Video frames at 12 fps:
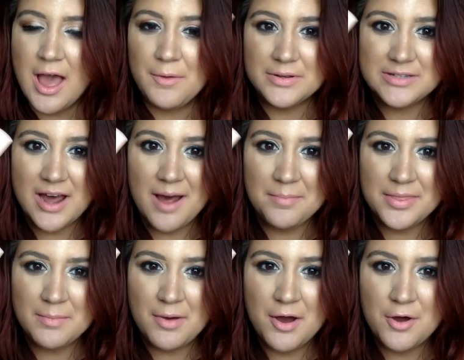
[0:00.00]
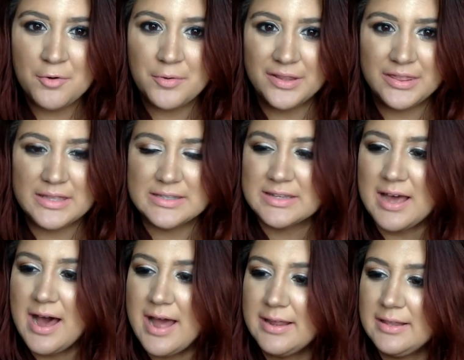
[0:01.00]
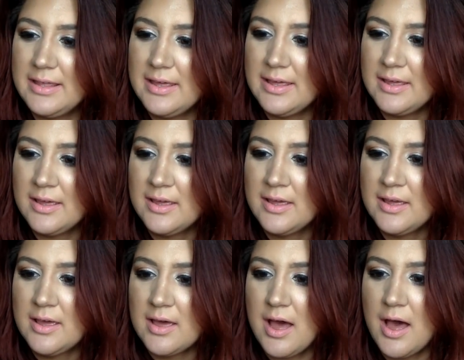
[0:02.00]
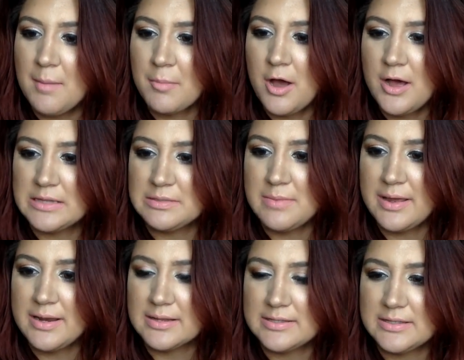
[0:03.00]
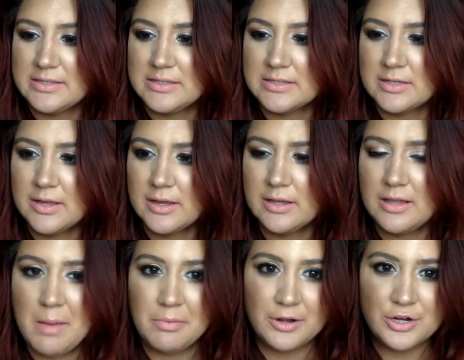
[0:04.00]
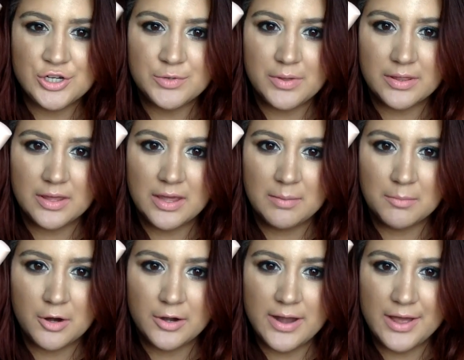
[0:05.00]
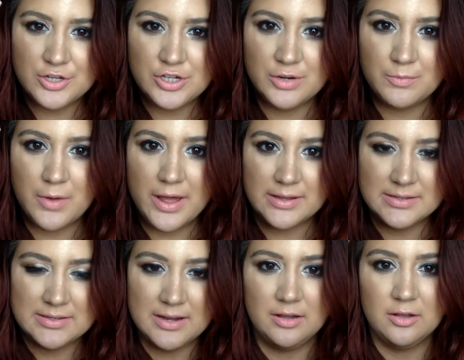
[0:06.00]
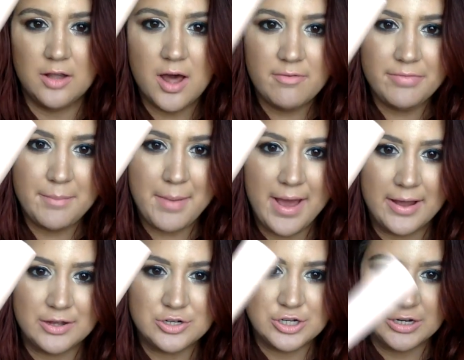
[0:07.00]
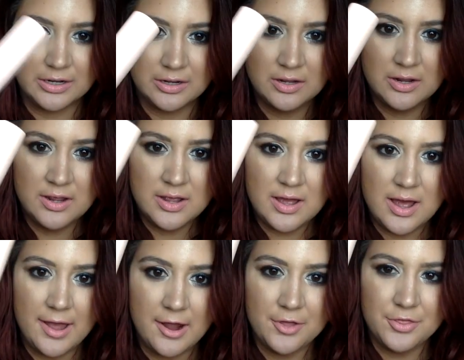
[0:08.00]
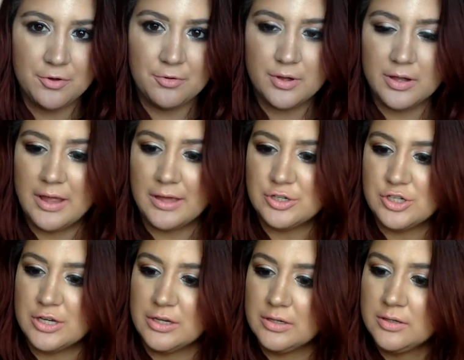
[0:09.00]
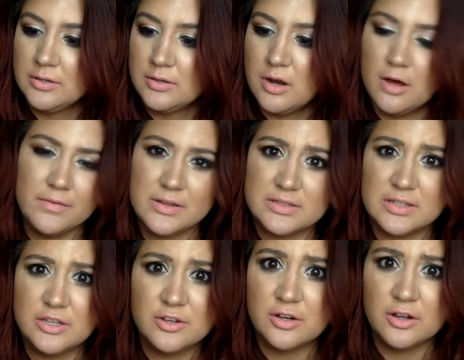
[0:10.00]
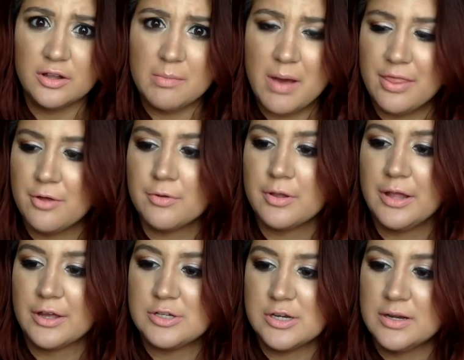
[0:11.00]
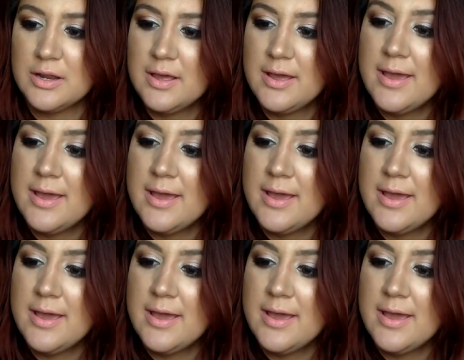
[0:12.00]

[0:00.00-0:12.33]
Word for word: I would top them all with this Kylie Cosmetics. This is in collaboration with Kim Kardashian West. Love the packaging. I got the whole collection. Obviously, you can only buy the whole collection.